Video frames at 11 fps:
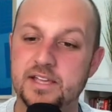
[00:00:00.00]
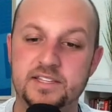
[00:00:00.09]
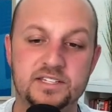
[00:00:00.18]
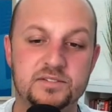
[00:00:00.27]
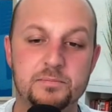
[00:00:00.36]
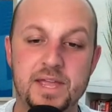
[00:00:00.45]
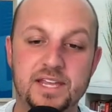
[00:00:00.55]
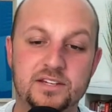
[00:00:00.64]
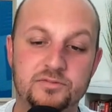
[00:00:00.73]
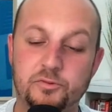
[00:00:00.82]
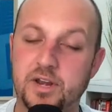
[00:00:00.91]
This
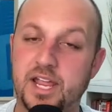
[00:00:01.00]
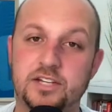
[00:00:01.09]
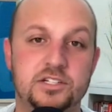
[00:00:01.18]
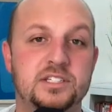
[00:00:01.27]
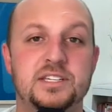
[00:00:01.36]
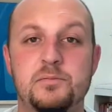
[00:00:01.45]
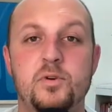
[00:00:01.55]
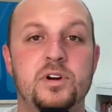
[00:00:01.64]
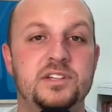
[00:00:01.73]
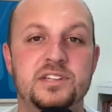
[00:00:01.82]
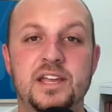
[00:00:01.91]
makes free agency more
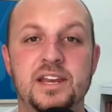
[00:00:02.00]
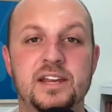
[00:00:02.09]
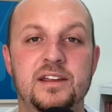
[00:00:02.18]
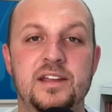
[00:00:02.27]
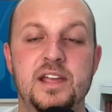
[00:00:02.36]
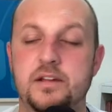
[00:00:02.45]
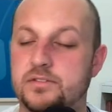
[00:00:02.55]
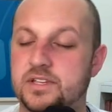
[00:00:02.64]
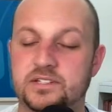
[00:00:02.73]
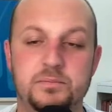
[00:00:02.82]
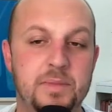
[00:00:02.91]
exciting.
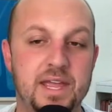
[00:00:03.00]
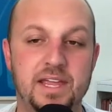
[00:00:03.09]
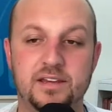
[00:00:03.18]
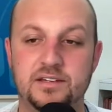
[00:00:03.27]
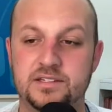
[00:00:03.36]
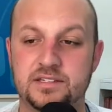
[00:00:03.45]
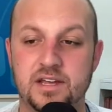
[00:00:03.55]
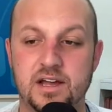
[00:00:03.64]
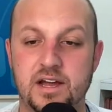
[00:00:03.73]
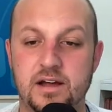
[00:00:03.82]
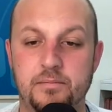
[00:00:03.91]
This makes
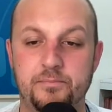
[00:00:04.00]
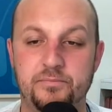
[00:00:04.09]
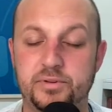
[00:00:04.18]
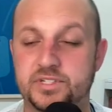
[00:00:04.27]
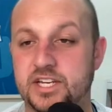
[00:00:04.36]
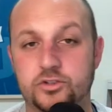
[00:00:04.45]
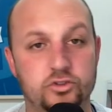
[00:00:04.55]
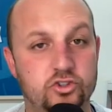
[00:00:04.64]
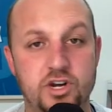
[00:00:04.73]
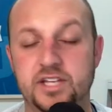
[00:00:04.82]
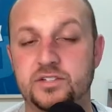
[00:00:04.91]
potential
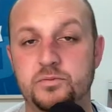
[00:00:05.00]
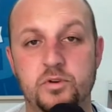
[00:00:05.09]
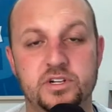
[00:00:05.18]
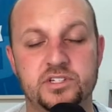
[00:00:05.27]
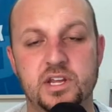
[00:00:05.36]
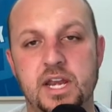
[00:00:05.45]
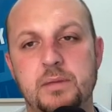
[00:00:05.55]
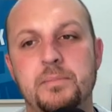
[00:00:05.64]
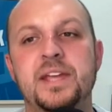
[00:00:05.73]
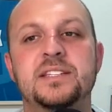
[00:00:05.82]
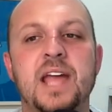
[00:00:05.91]
trades more exciting. It
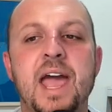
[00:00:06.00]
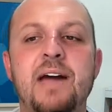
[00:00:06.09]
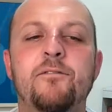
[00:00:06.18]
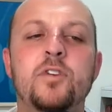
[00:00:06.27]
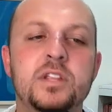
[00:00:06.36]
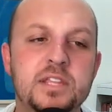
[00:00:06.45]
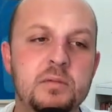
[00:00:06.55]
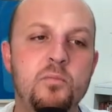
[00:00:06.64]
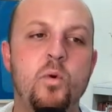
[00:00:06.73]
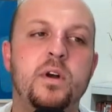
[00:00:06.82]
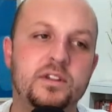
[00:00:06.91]
makes everything
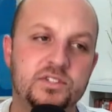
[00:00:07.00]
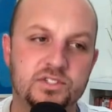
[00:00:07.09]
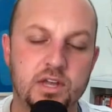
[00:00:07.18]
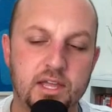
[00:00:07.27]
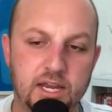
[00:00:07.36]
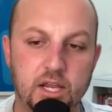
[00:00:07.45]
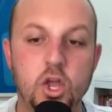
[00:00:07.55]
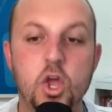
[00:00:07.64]
more exciting